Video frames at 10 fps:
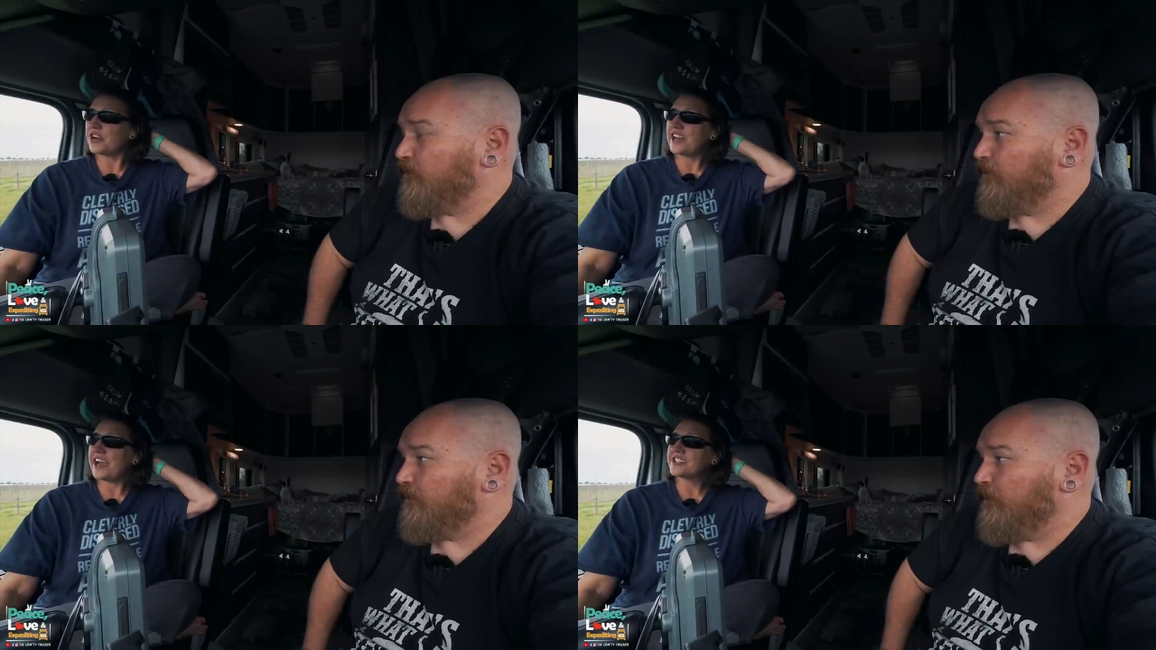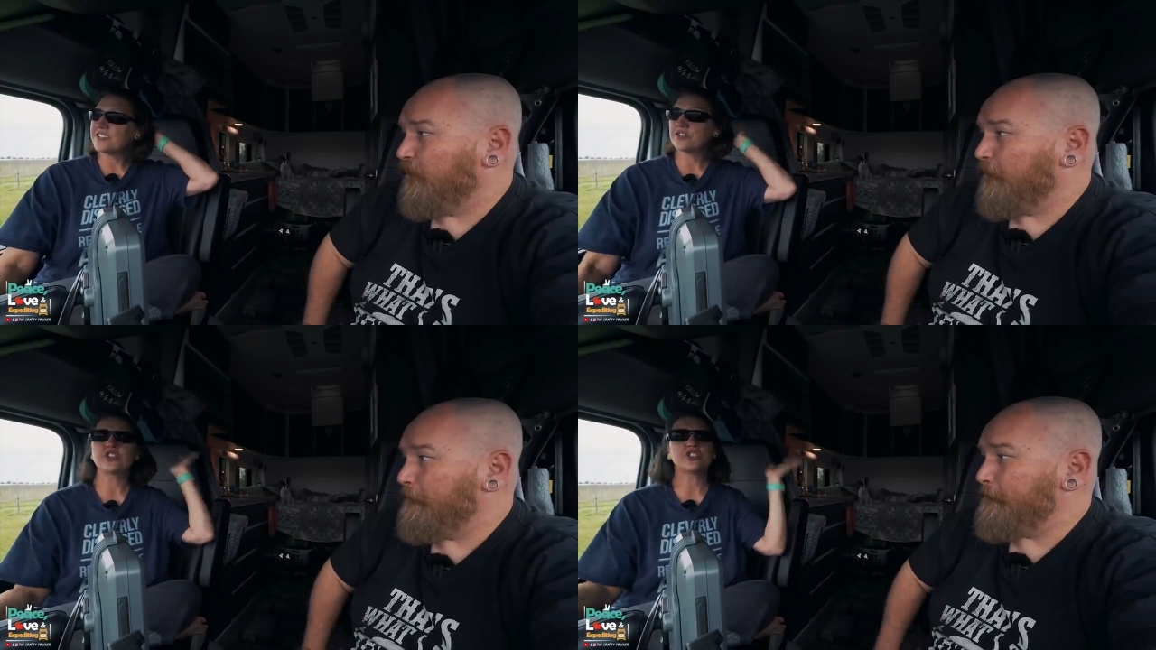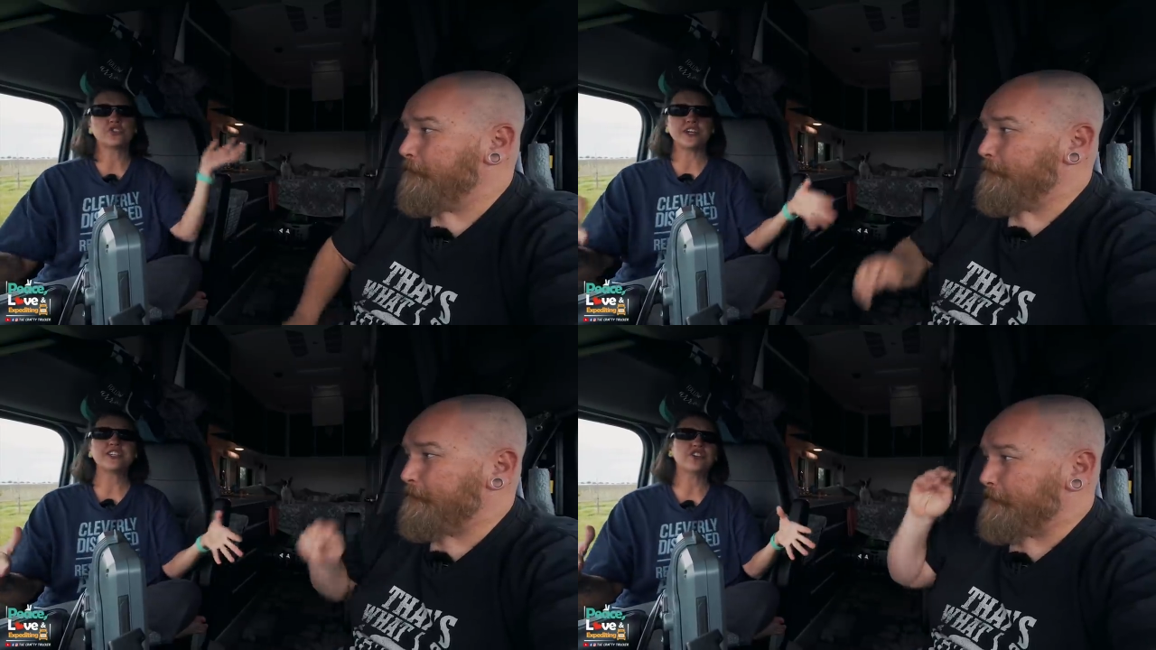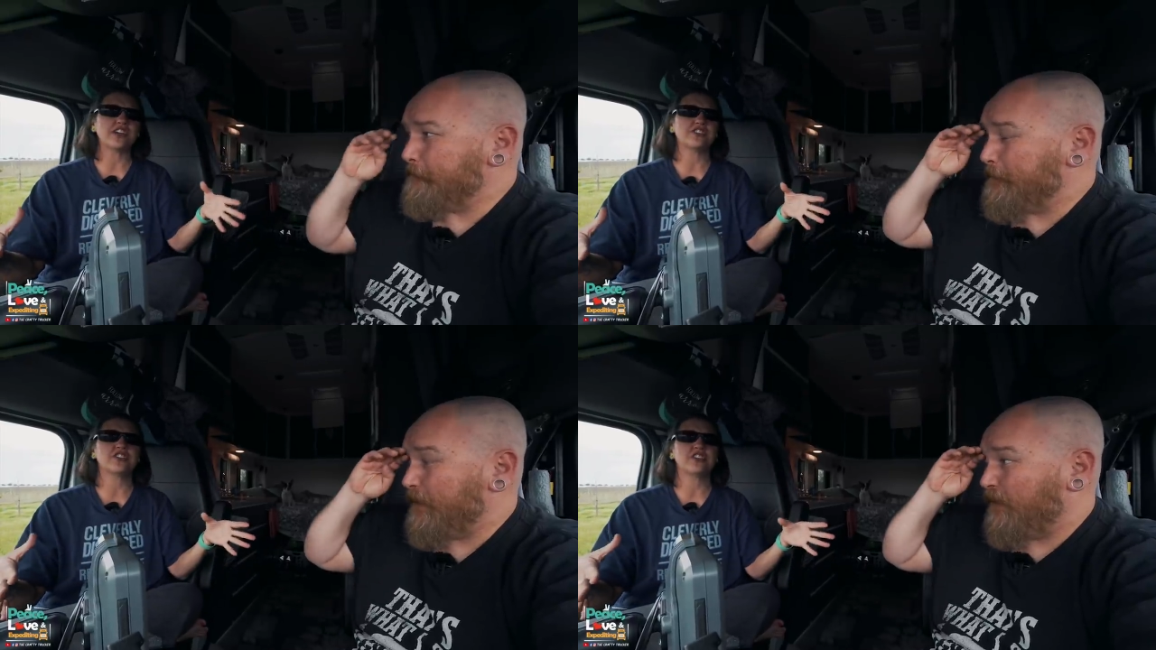Speaker 1: Roadhouse, of course, the restaurants
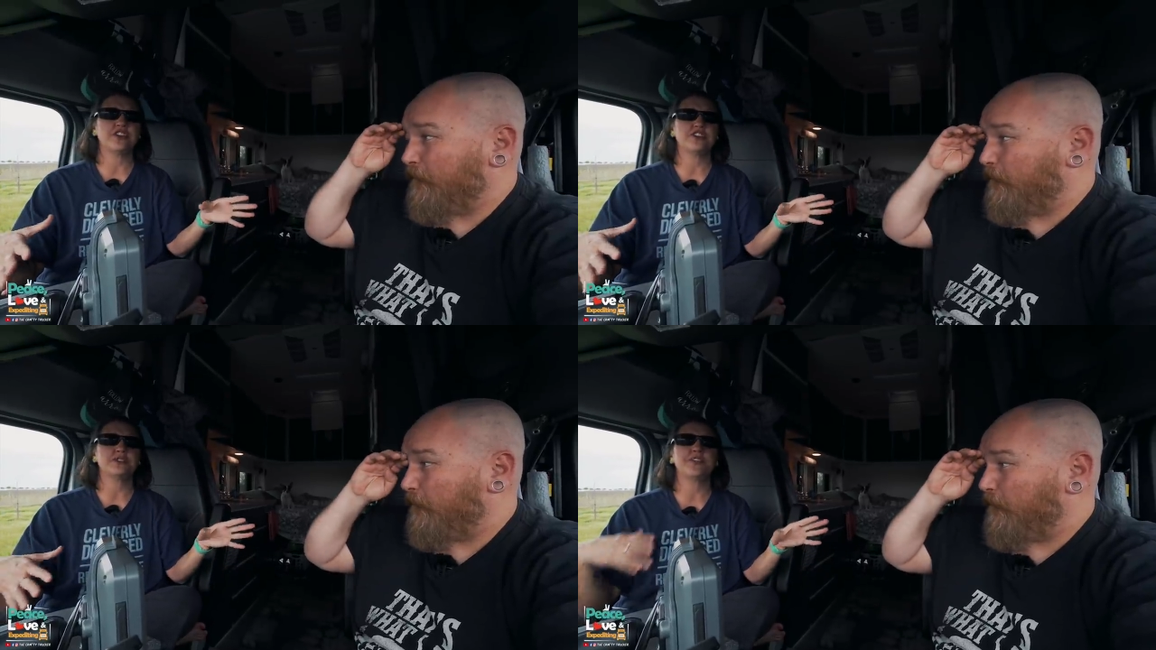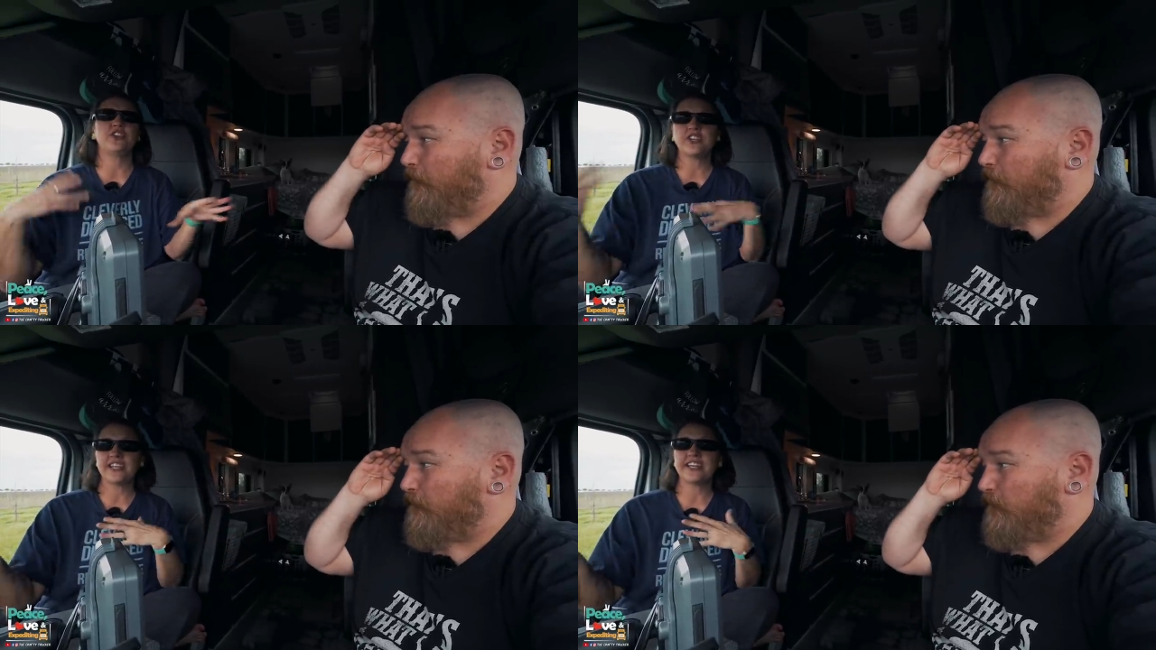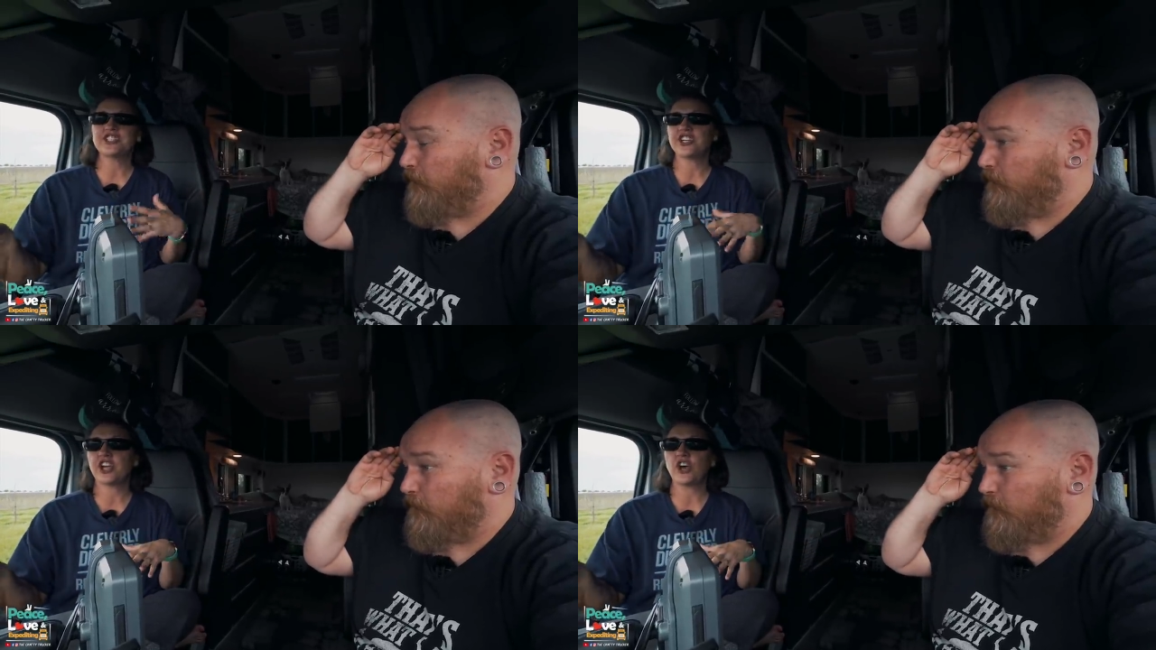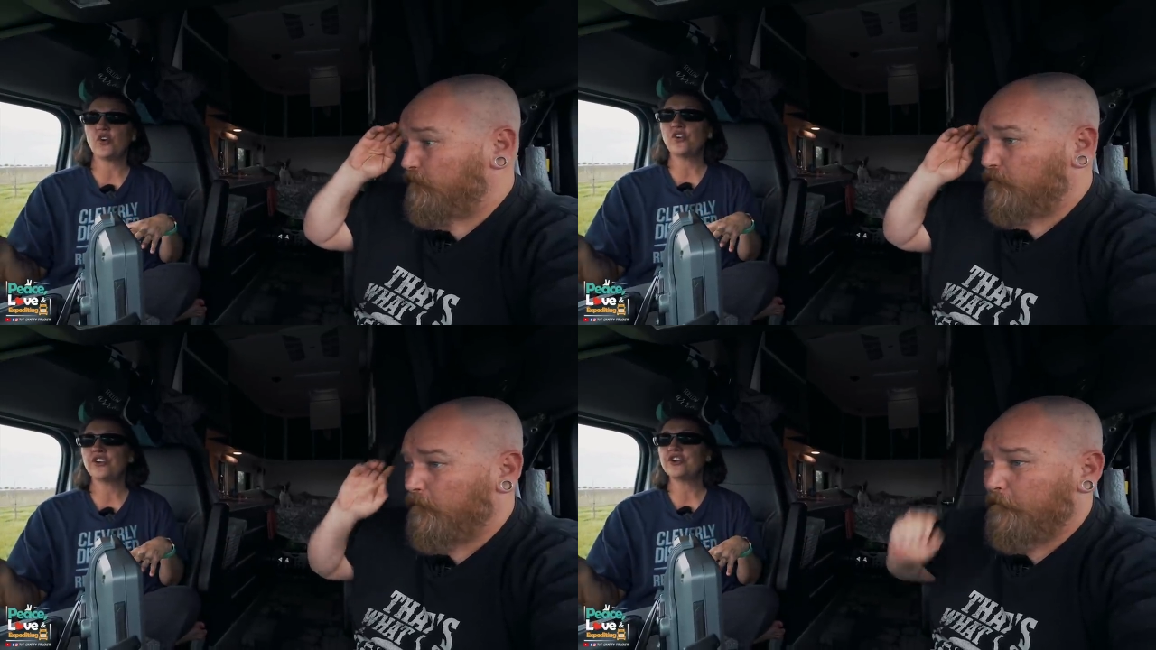are closed, but you can get to go
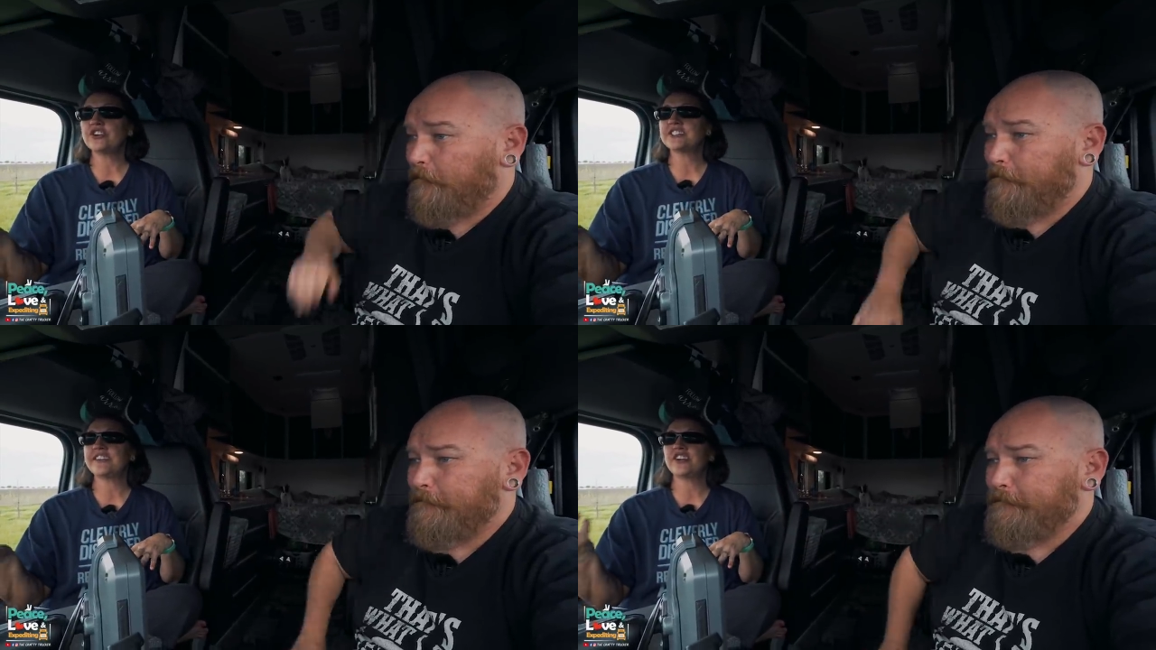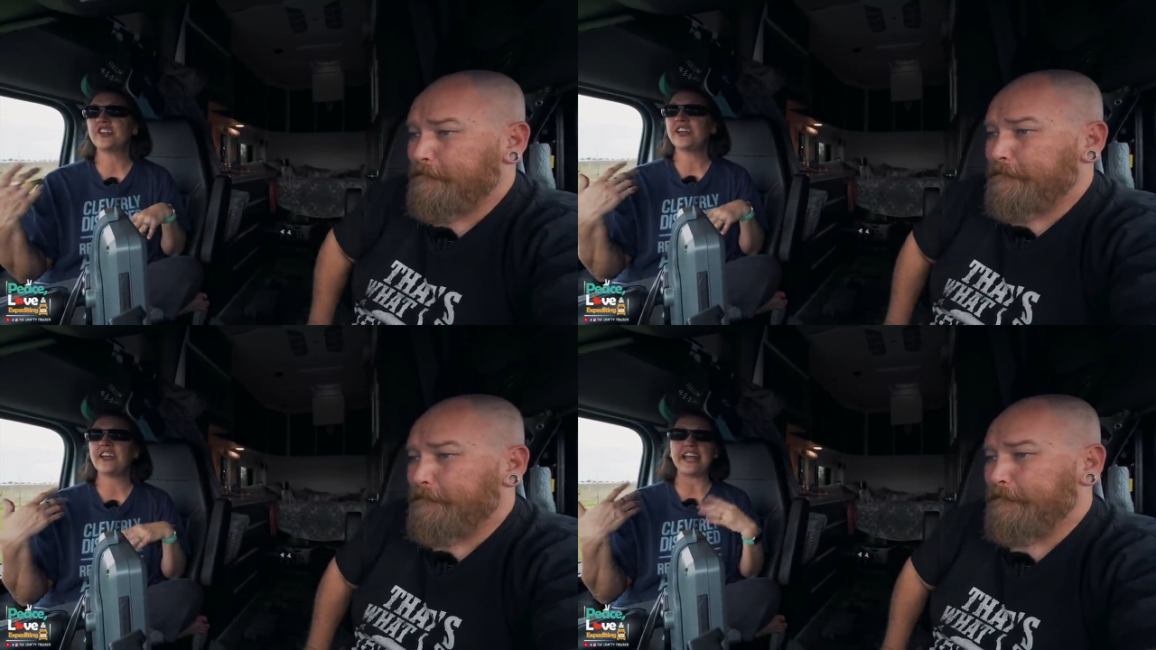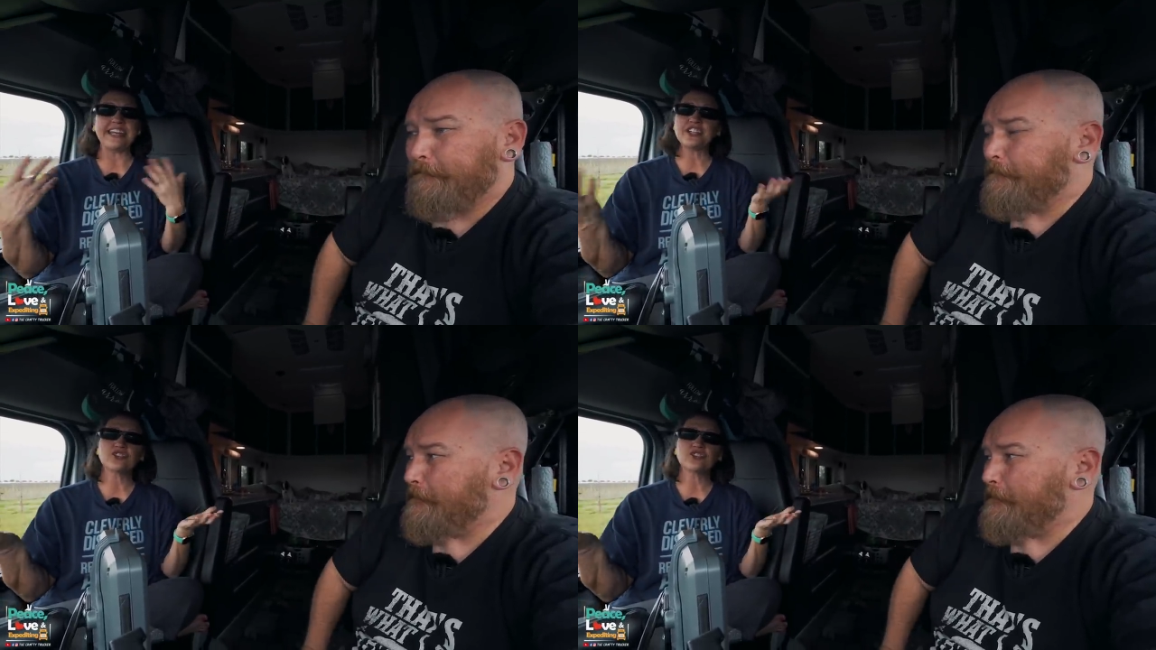orders, and they're letting any